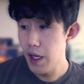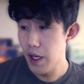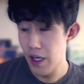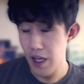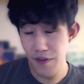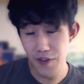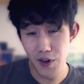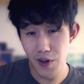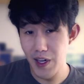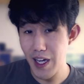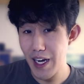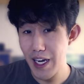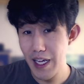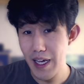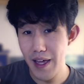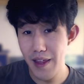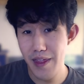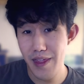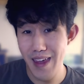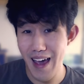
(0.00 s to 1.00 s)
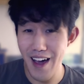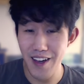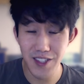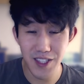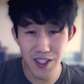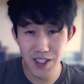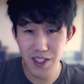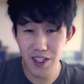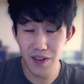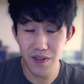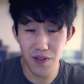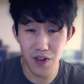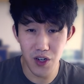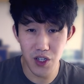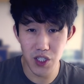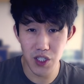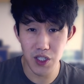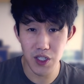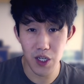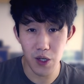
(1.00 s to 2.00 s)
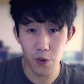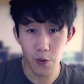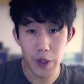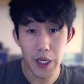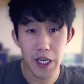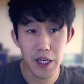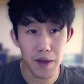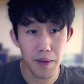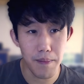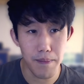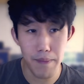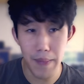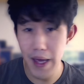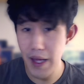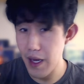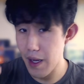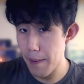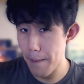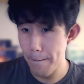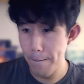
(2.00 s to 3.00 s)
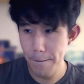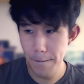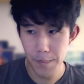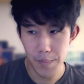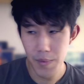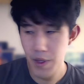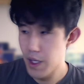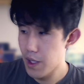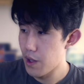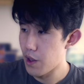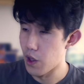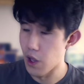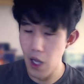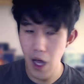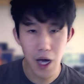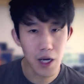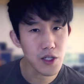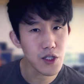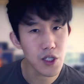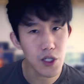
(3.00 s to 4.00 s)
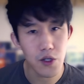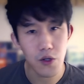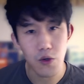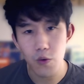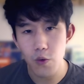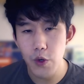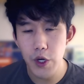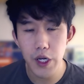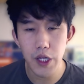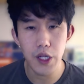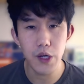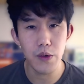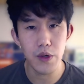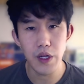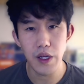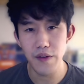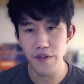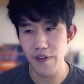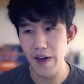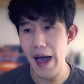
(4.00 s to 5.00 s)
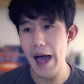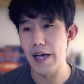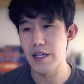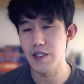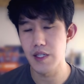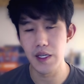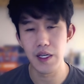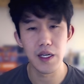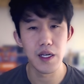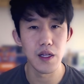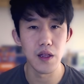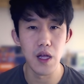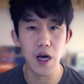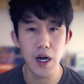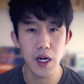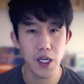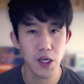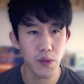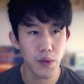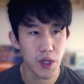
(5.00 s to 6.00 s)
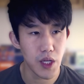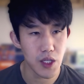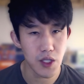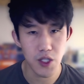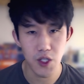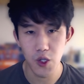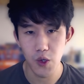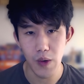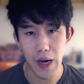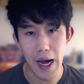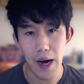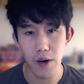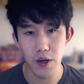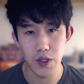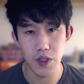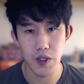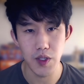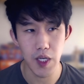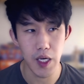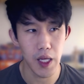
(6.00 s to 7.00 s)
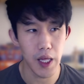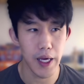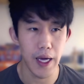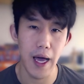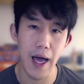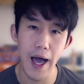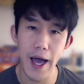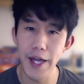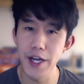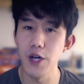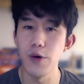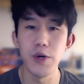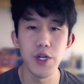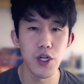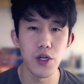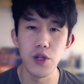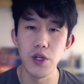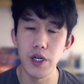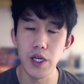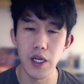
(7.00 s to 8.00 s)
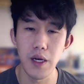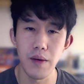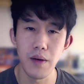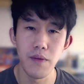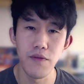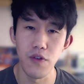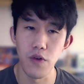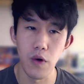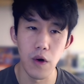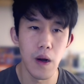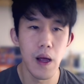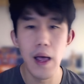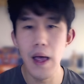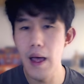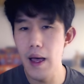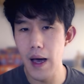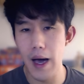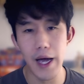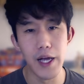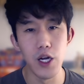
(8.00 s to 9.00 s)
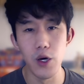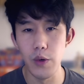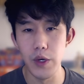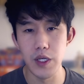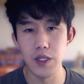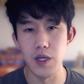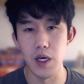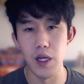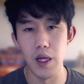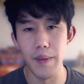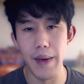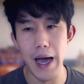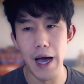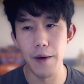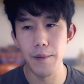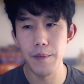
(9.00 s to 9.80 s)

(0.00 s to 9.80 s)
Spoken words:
If you're getting 1,000 conversions a week, Meta locks in really, really fast, and it can lock in within 2 hours and say like, I know what you're looking for. I know what it's all about.